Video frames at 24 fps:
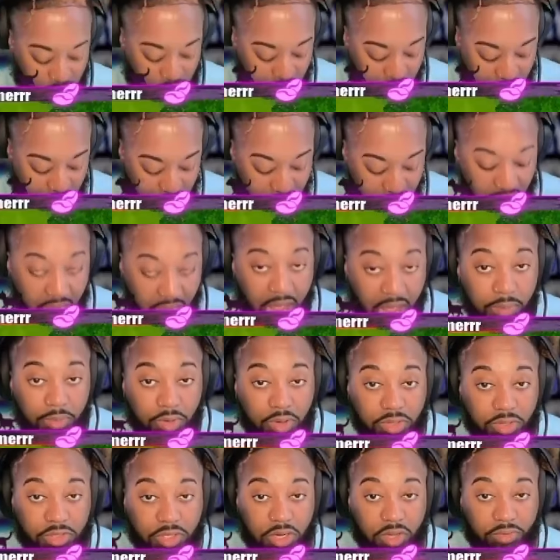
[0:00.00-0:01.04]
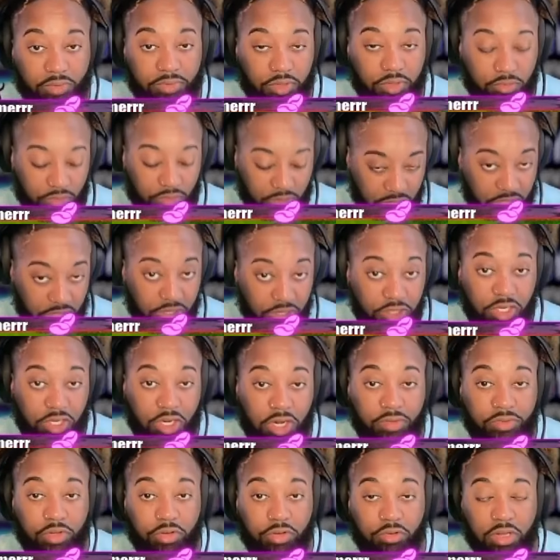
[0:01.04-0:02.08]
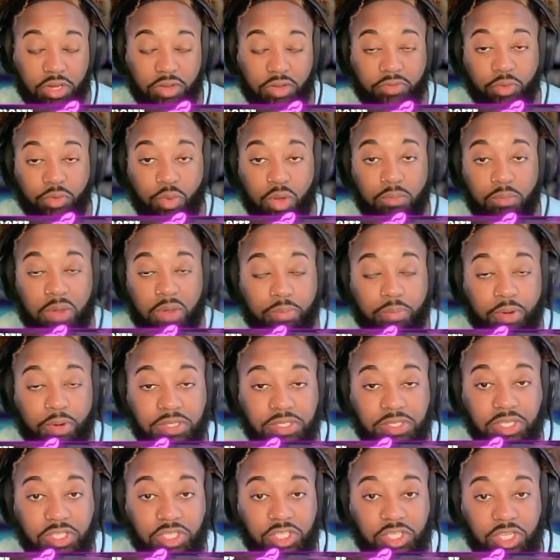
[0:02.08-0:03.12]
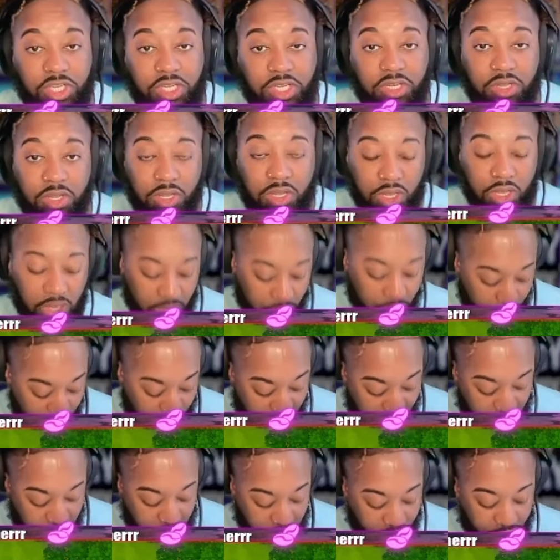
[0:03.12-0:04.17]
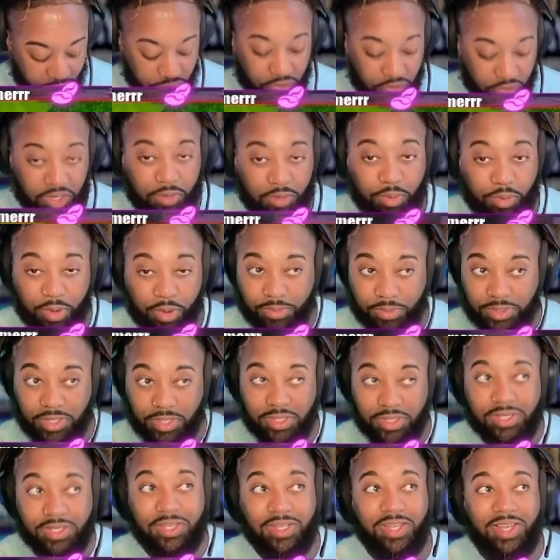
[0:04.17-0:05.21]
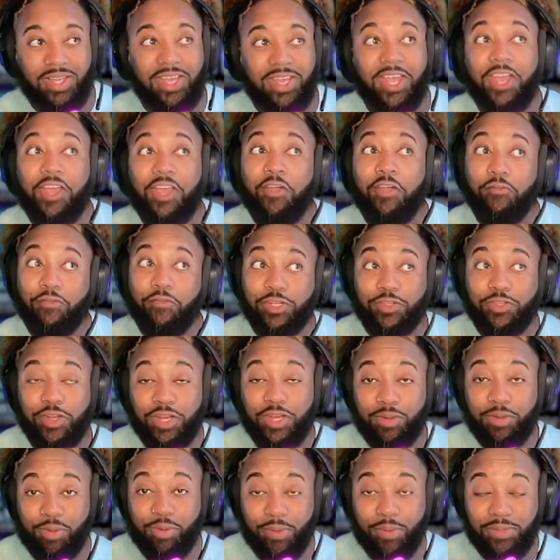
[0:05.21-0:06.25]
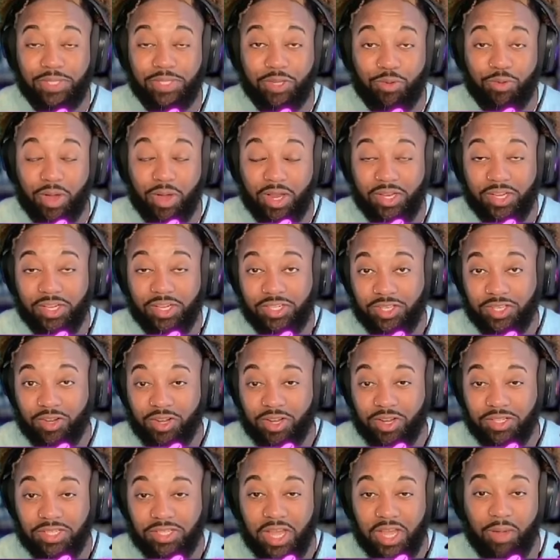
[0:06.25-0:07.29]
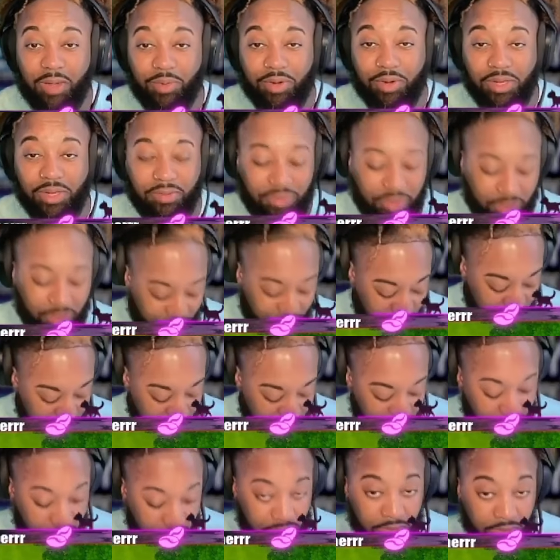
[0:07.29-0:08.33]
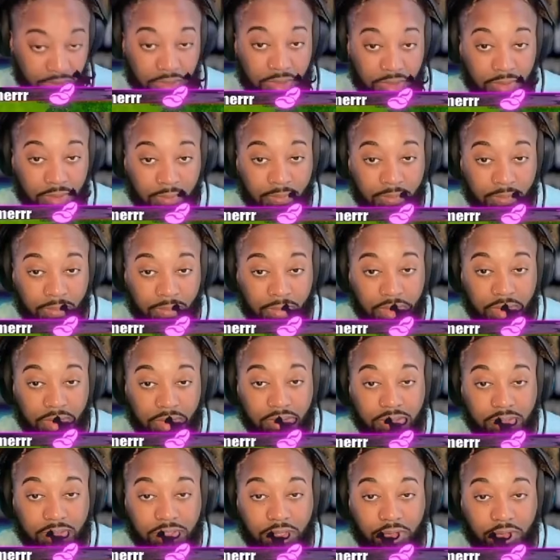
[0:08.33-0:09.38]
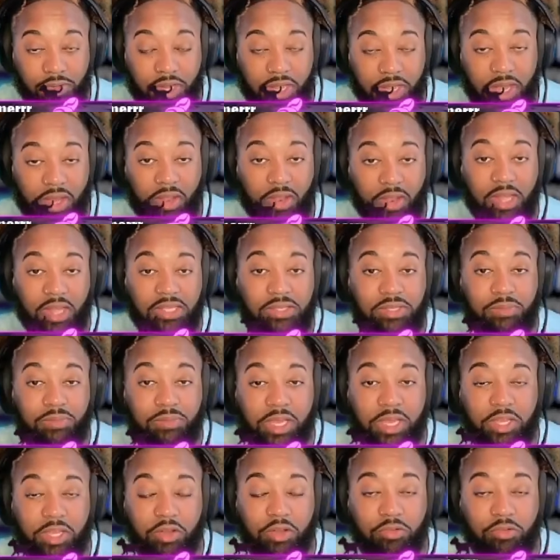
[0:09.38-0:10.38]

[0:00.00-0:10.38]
And I'm going to turn off the grid. You can turn off the grid if you want by pressing G. But actually for training purposes, for training purposes and quality assurance, I want to leave it on. So now let's make your